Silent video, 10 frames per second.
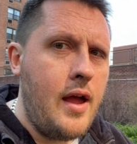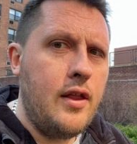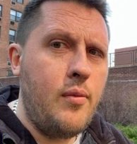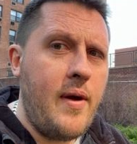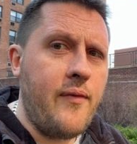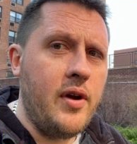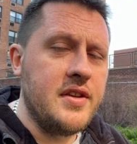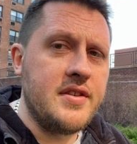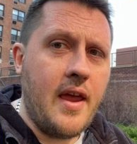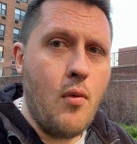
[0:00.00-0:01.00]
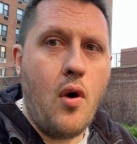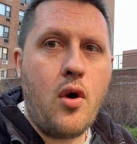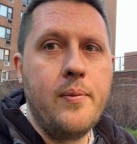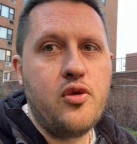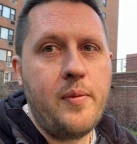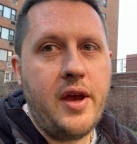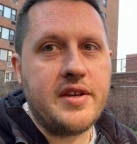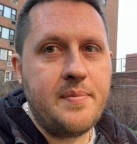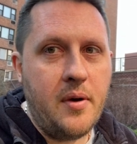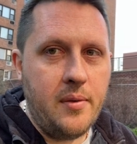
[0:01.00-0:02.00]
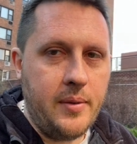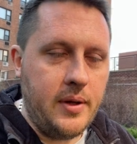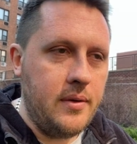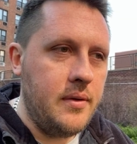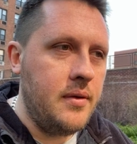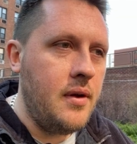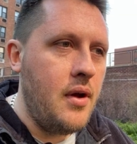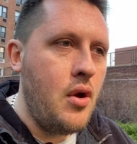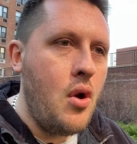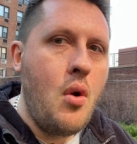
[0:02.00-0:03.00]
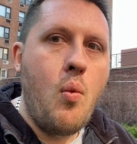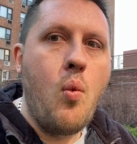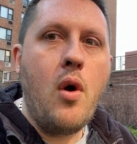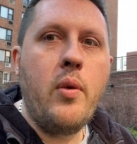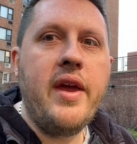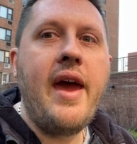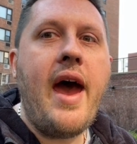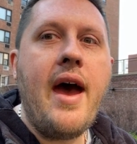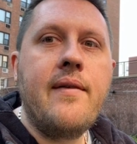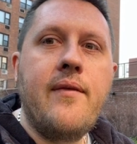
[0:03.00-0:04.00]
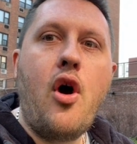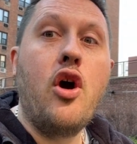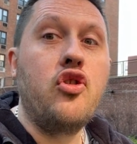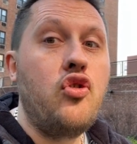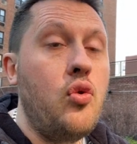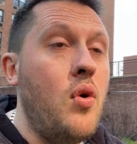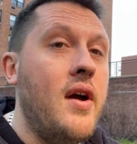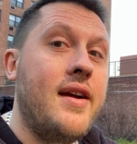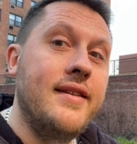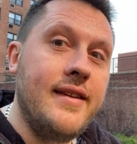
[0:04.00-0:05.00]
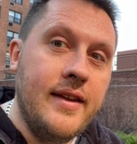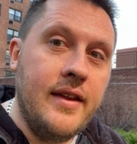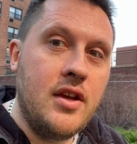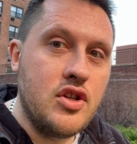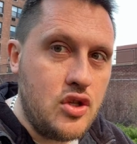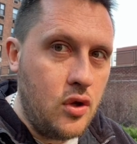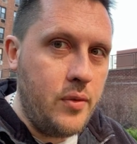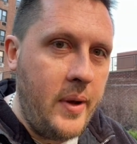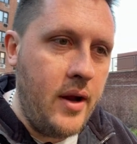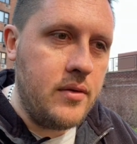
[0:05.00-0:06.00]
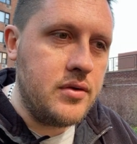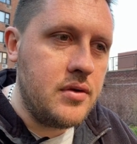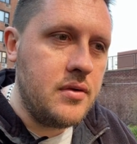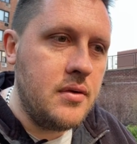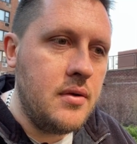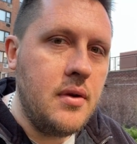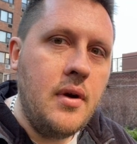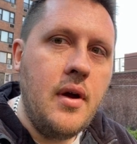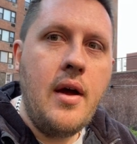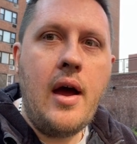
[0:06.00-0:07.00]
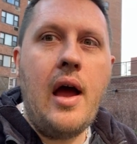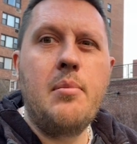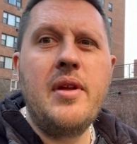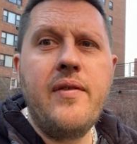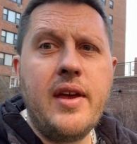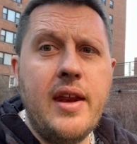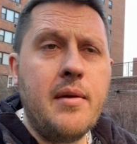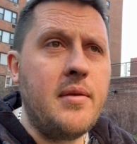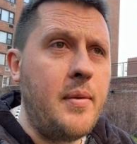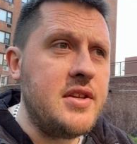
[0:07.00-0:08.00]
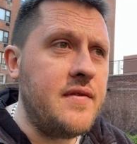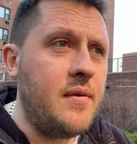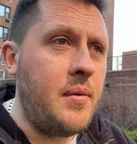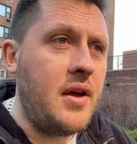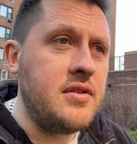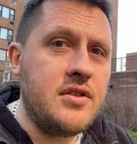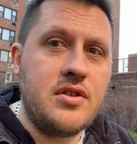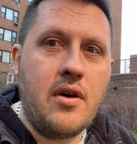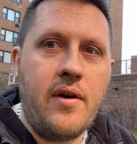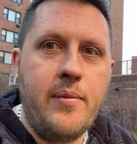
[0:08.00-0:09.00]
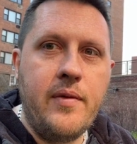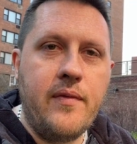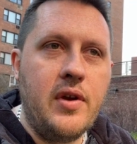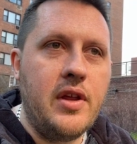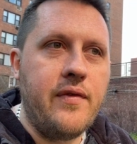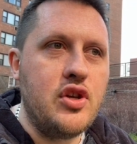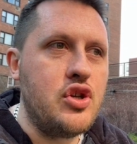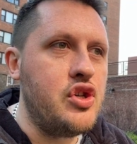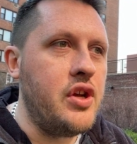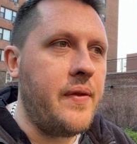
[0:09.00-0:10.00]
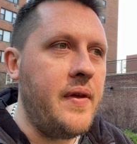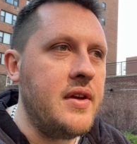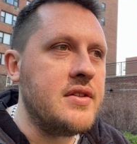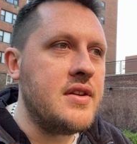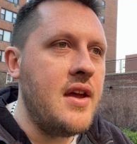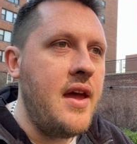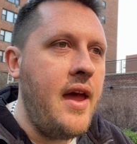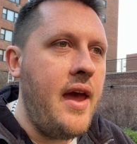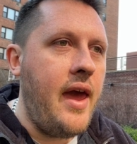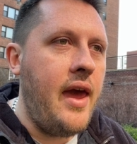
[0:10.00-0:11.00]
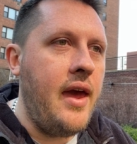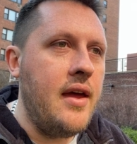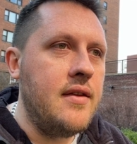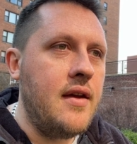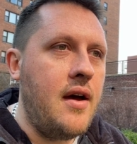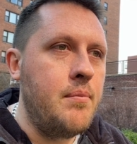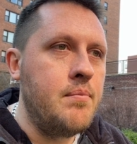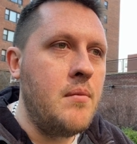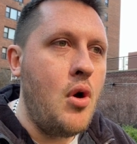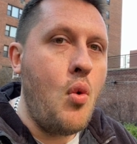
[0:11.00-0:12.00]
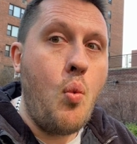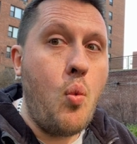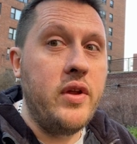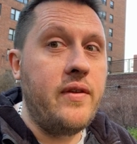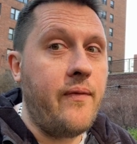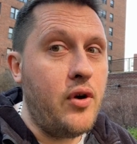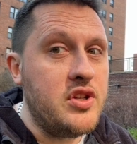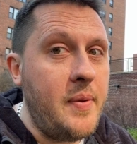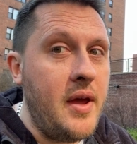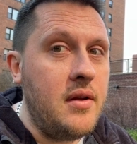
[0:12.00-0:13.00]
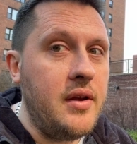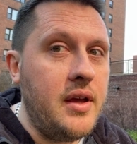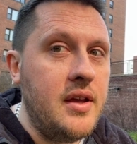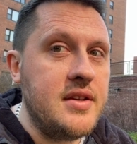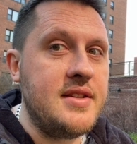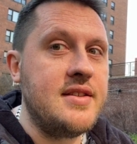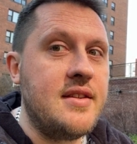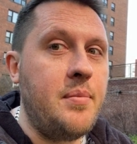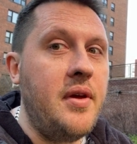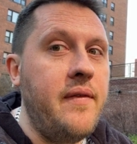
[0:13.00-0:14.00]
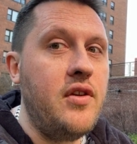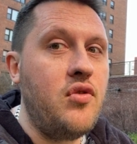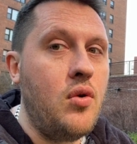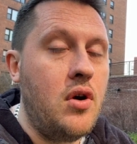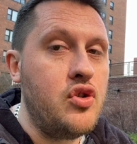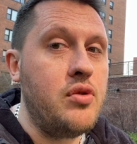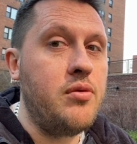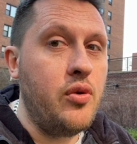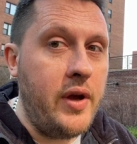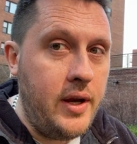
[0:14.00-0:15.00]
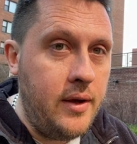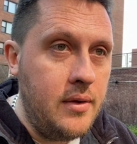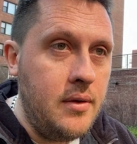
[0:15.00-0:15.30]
Hello my friends and welcome to my experiment. What we have are two contending solar panels. I believe in getting the best of the best so I've been really researching things and um, what the first panel is is the PV200 Blue Eddy.